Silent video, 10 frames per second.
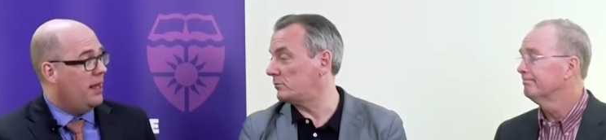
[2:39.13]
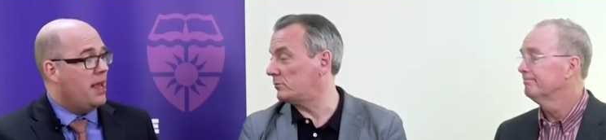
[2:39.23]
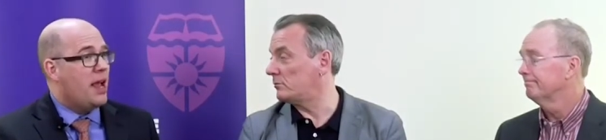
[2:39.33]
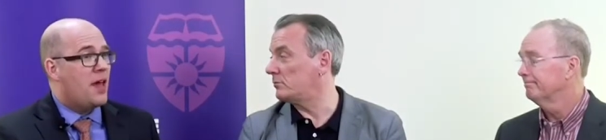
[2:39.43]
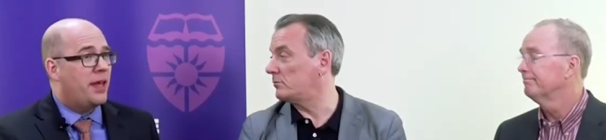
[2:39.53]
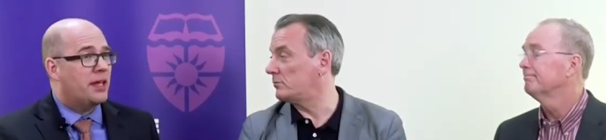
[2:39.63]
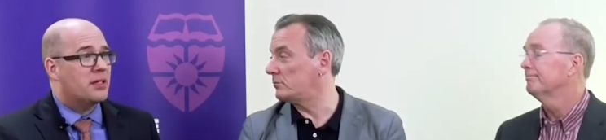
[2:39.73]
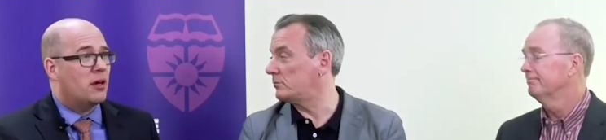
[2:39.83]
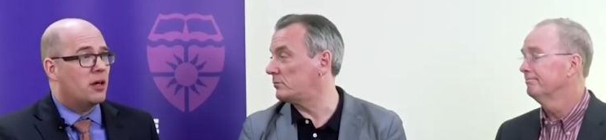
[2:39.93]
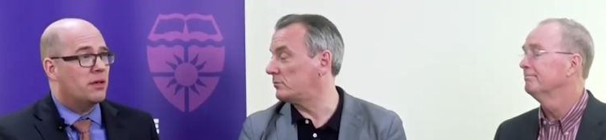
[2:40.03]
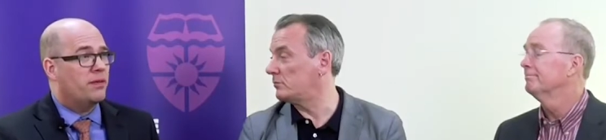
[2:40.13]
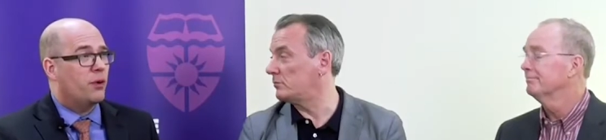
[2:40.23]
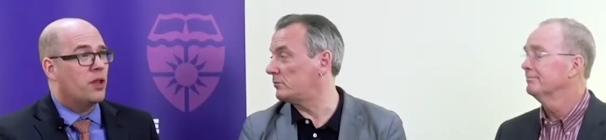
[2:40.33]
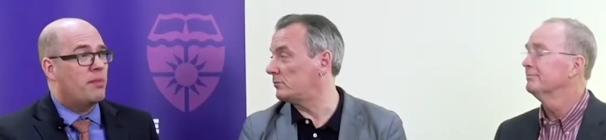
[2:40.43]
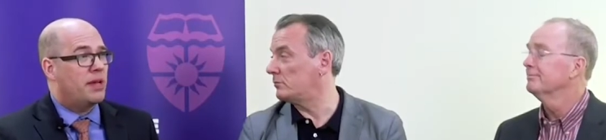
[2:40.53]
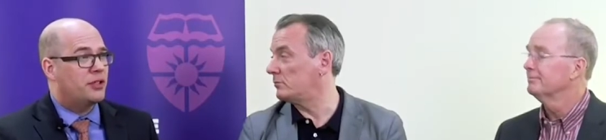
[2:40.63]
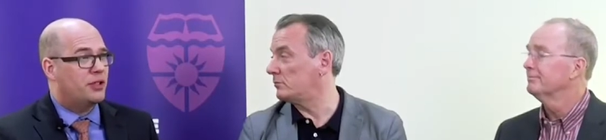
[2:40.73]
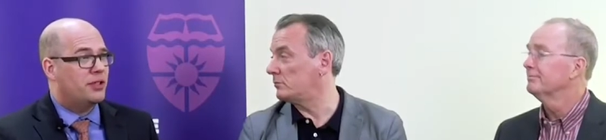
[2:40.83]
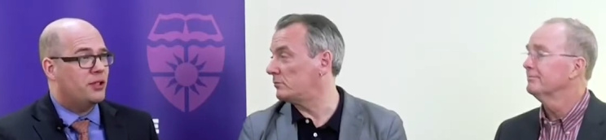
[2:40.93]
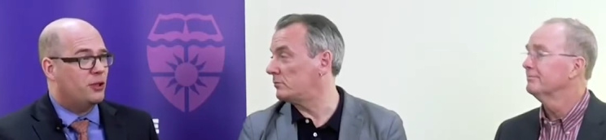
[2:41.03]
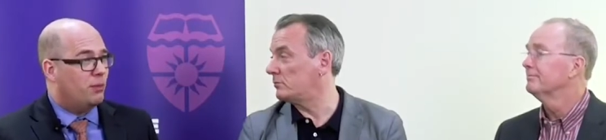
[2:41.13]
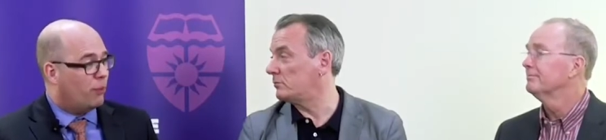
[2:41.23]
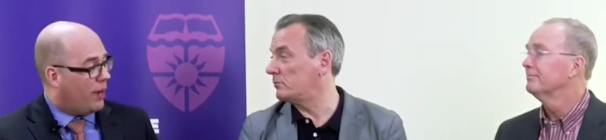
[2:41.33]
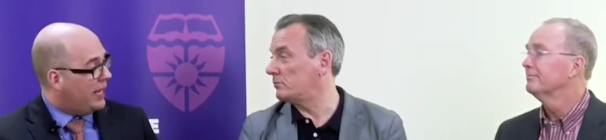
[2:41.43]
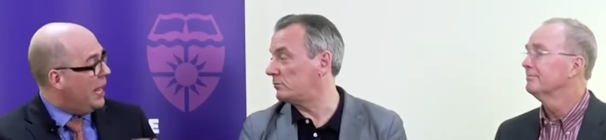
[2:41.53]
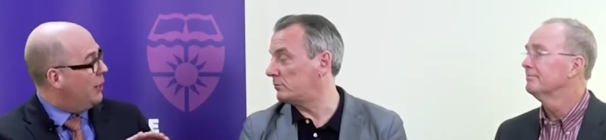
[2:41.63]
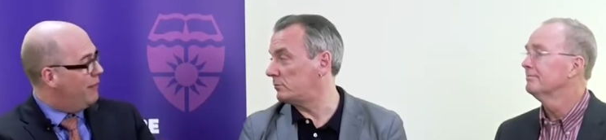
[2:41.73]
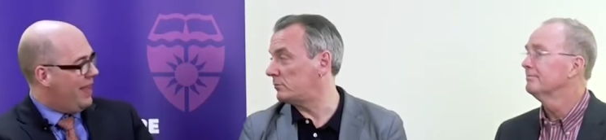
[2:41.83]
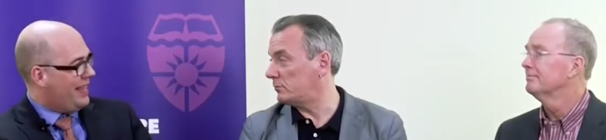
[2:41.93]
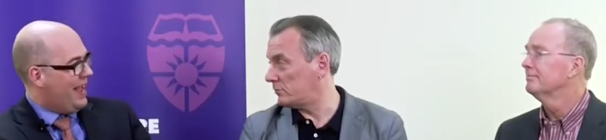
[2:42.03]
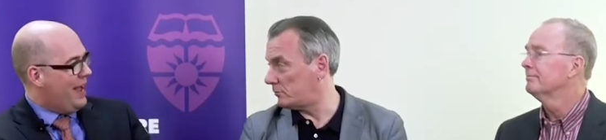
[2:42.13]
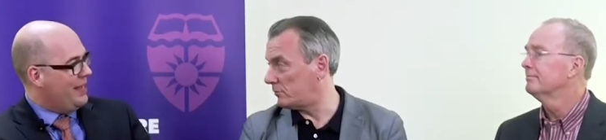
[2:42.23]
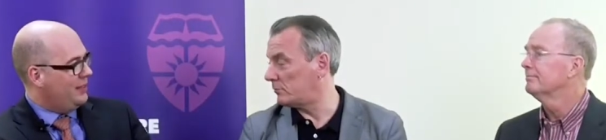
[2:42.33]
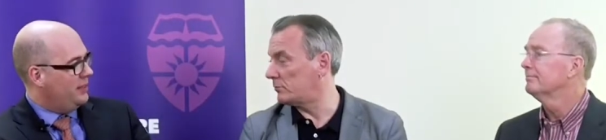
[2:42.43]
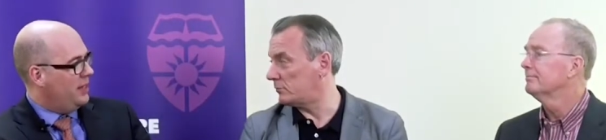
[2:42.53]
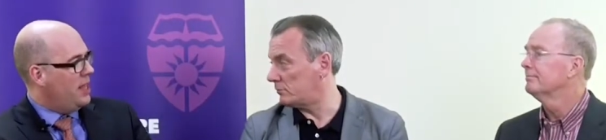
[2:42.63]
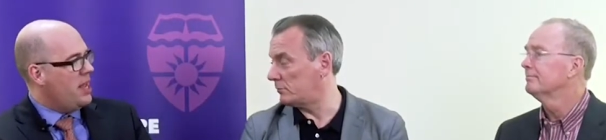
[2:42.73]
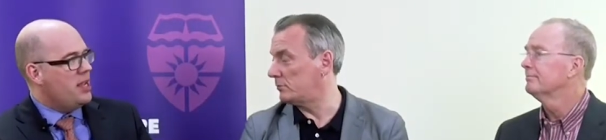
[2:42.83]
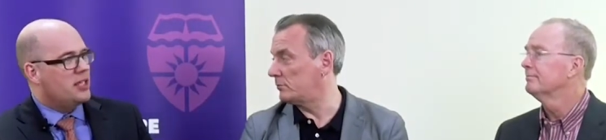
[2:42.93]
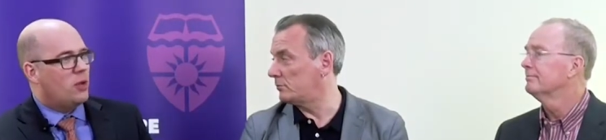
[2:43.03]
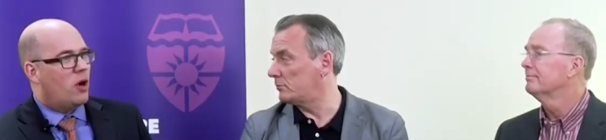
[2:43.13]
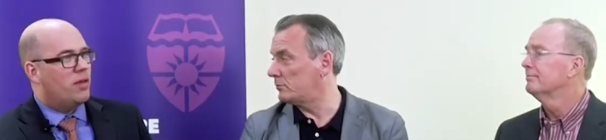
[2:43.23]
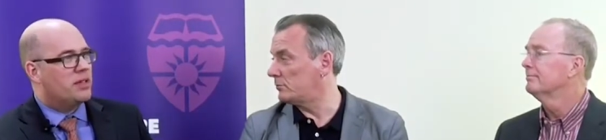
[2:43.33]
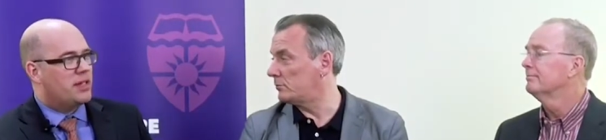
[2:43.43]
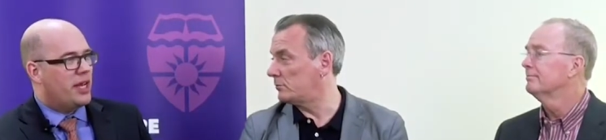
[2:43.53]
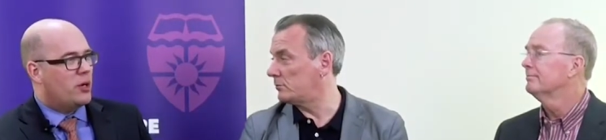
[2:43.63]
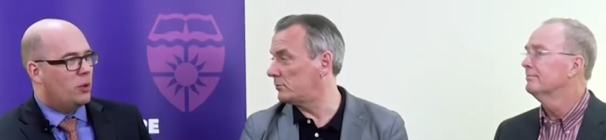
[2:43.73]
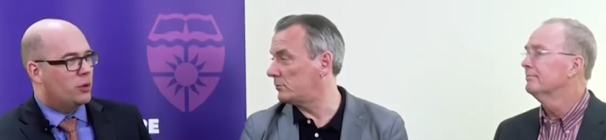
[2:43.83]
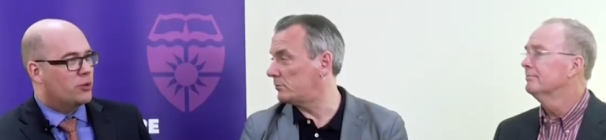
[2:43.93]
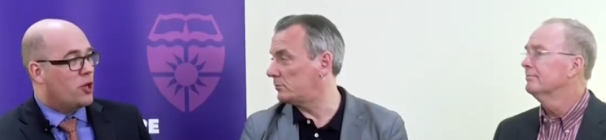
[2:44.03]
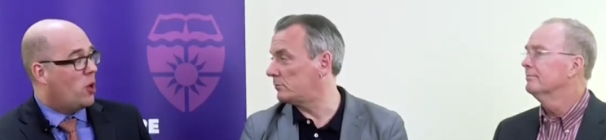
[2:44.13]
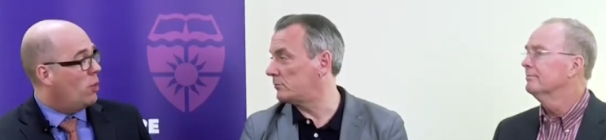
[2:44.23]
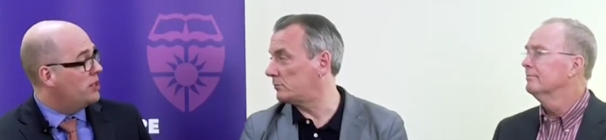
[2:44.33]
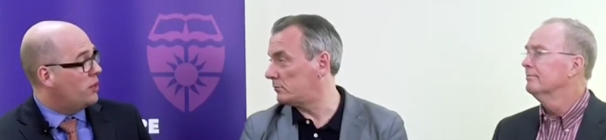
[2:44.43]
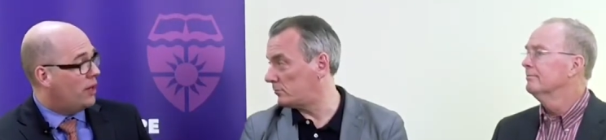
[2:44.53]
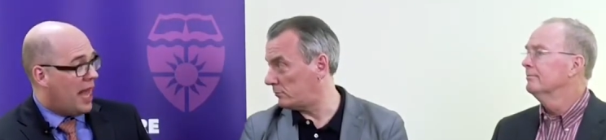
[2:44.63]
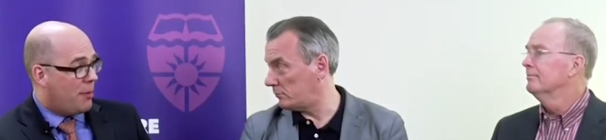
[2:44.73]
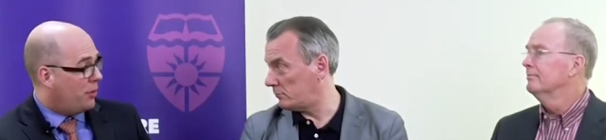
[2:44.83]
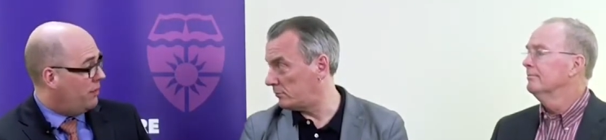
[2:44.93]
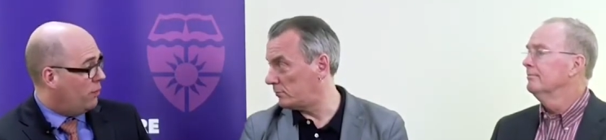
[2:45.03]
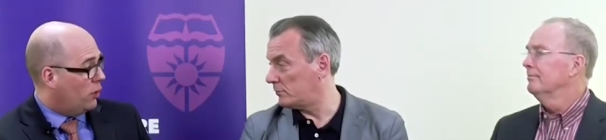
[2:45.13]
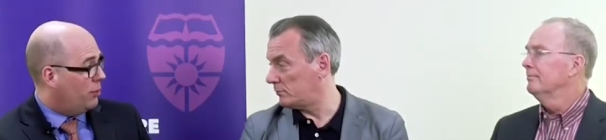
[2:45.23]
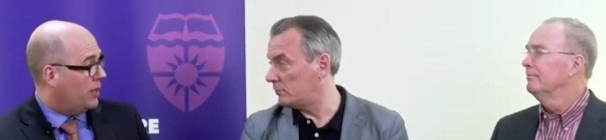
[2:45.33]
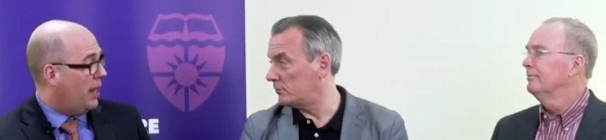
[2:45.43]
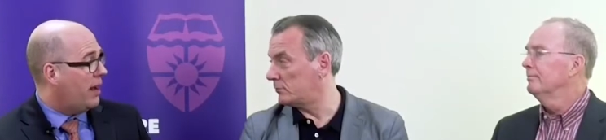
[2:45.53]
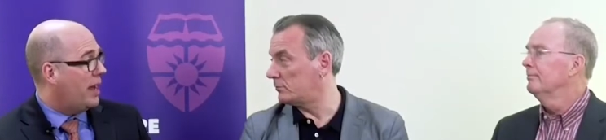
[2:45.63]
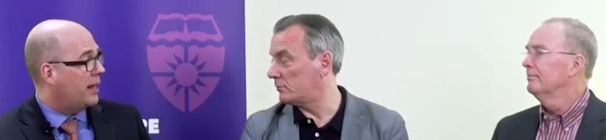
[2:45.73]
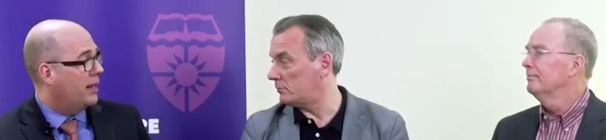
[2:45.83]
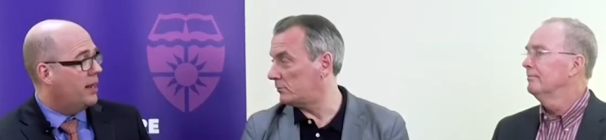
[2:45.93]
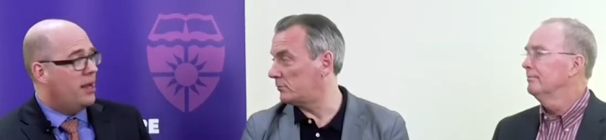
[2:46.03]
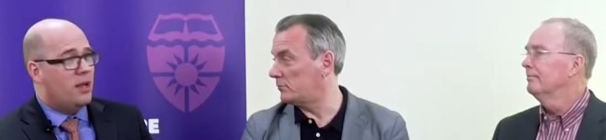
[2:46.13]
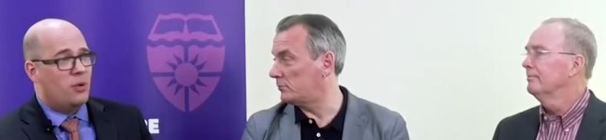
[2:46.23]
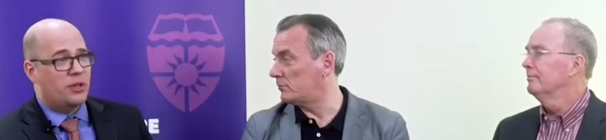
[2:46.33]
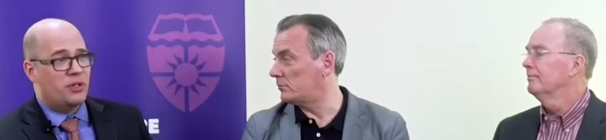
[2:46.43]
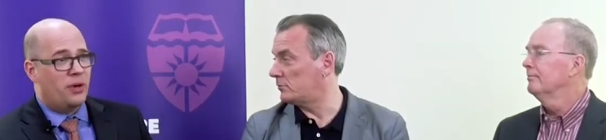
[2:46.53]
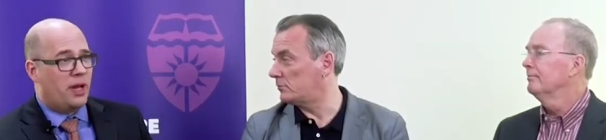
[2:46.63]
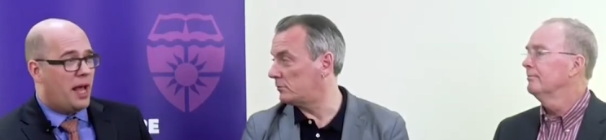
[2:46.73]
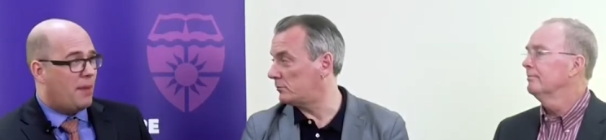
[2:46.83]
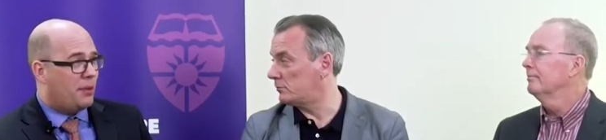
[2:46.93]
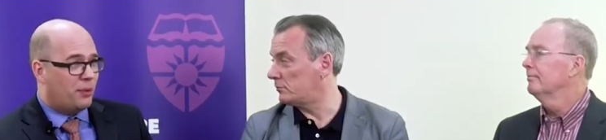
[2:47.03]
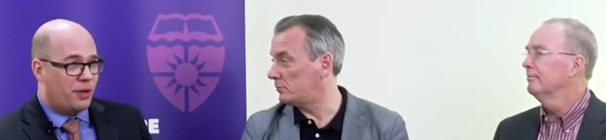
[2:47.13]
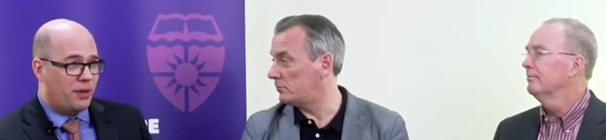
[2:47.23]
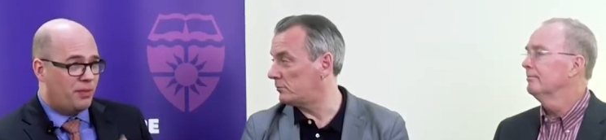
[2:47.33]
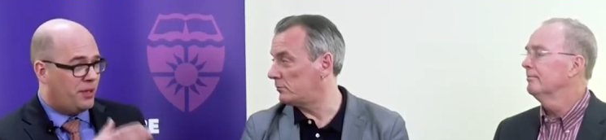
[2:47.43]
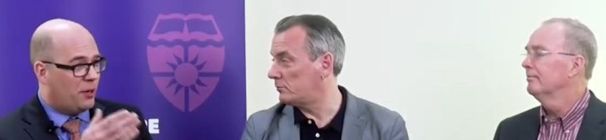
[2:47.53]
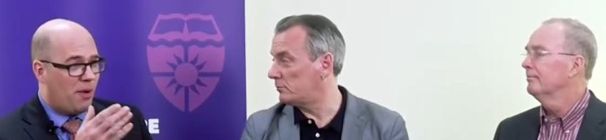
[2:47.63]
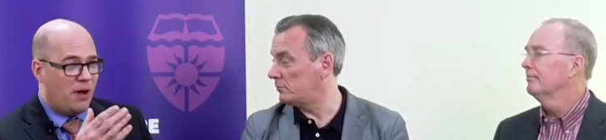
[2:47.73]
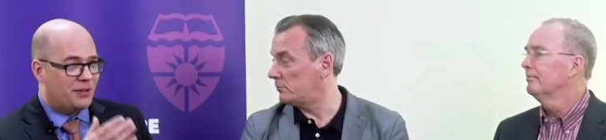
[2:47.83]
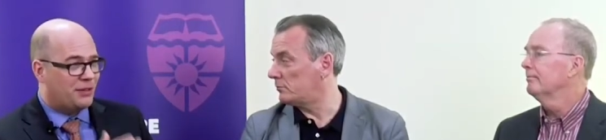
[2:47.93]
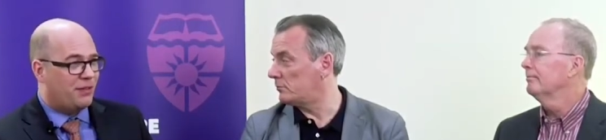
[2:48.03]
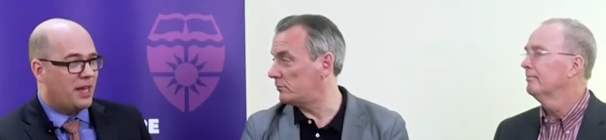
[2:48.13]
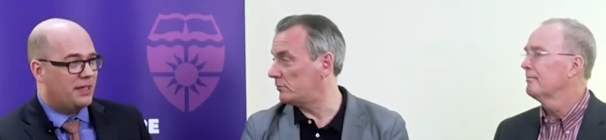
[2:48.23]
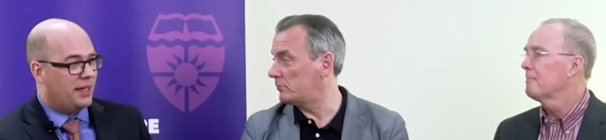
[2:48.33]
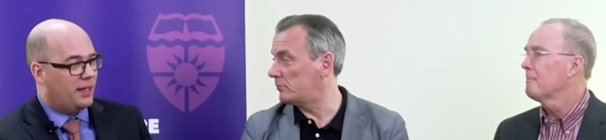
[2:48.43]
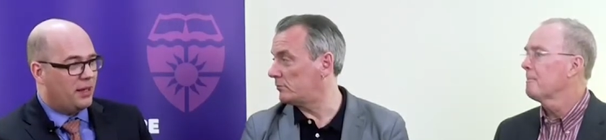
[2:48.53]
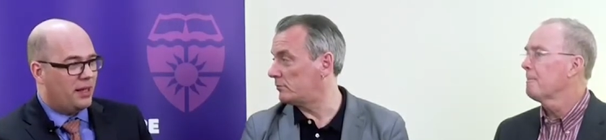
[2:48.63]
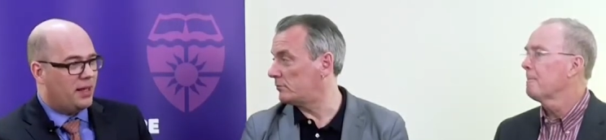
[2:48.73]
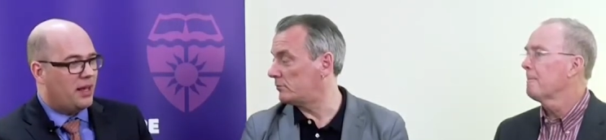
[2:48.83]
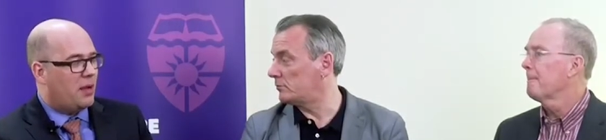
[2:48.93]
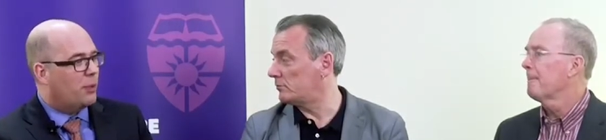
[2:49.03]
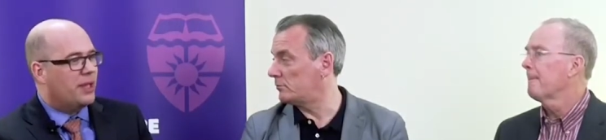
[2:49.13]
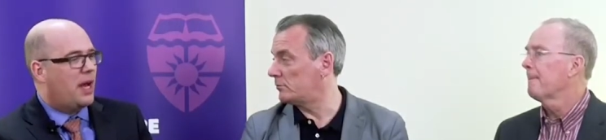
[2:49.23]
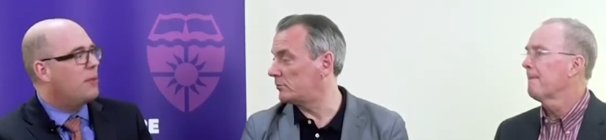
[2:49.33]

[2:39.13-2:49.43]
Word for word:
Speaker 1: Mm-hmm. I think it's hard for the messages to break out of that chaos. Mm-hmm. So all the stakeholders know what's going to happen with the Affordable Care Act, mm-hmm. what's going to happen with you know policies affecting uh, really